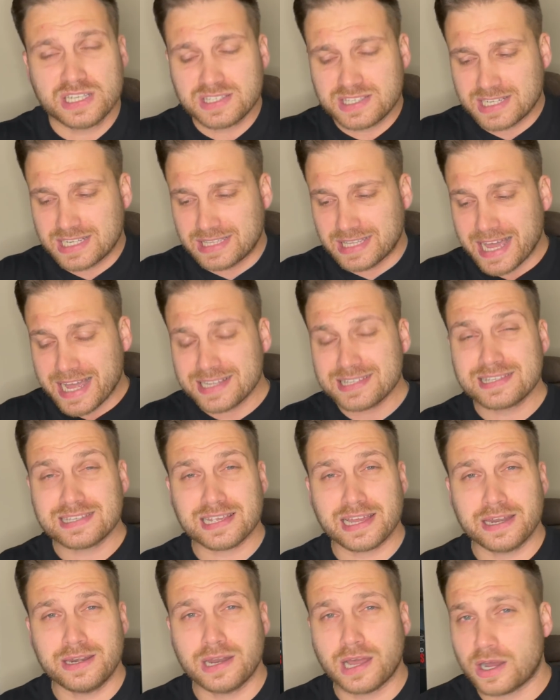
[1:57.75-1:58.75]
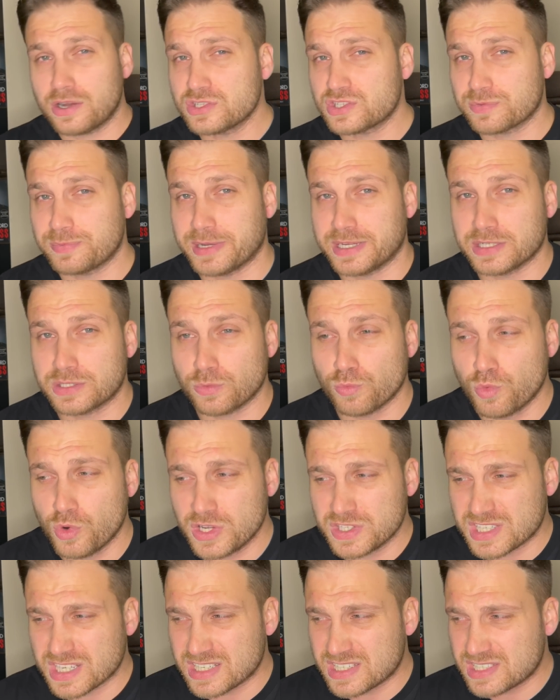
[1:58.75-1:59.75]
Glenn's announcement
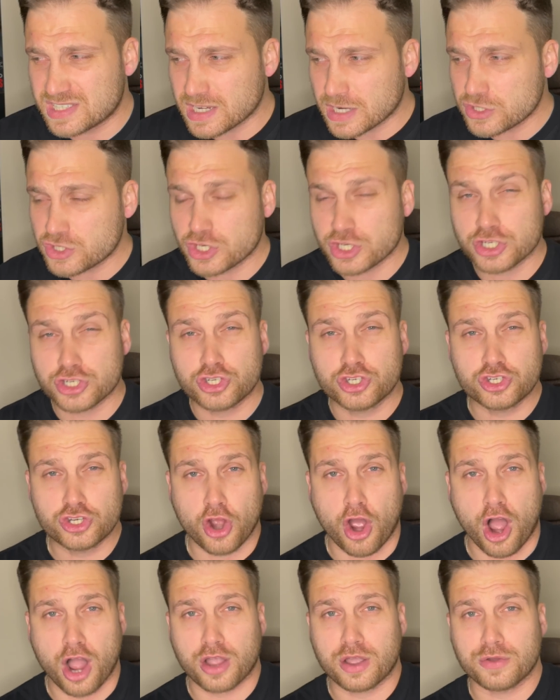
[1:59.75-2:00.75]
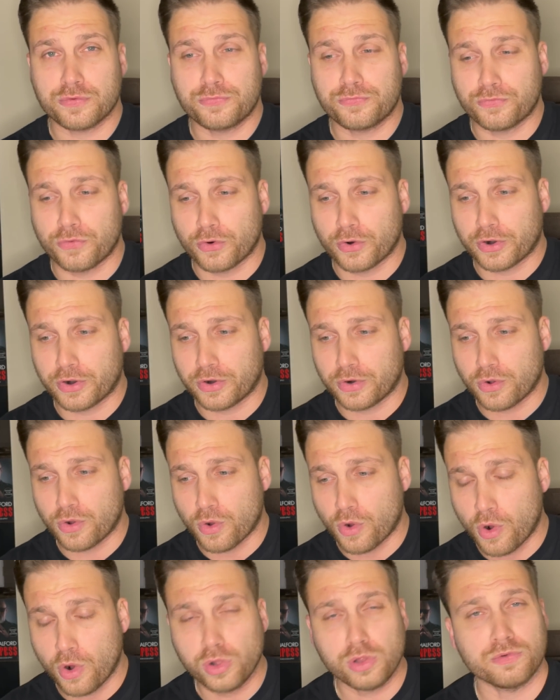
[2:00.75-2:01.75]
was such a shock for
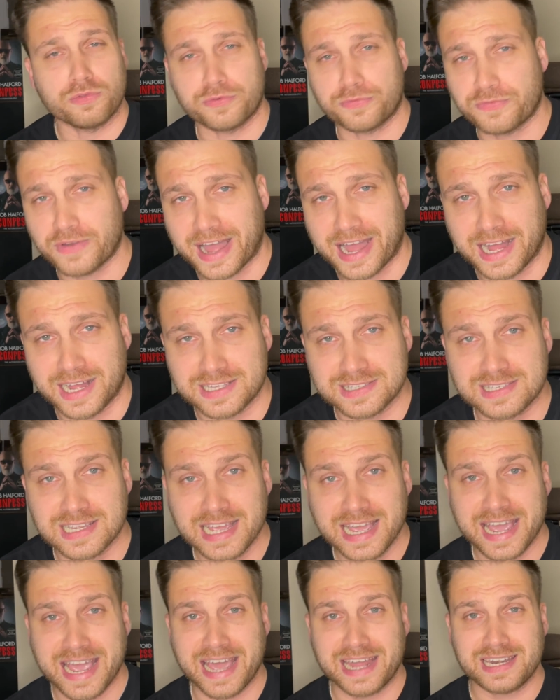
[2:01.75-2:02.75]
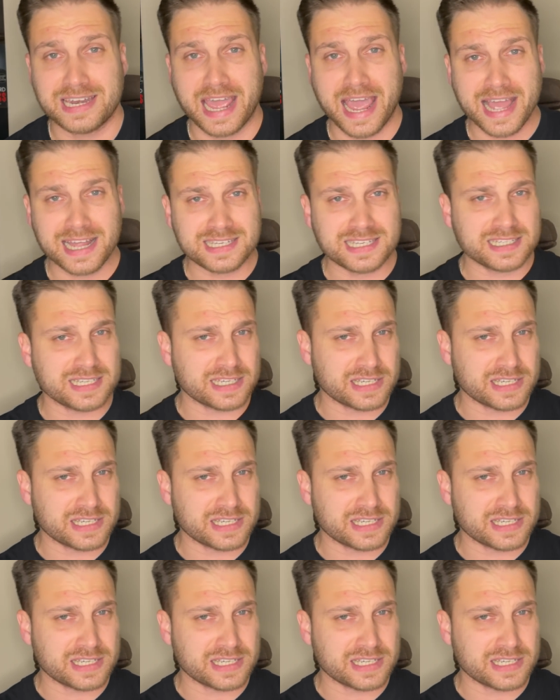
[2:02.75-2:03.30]
all of the fans, and Andy did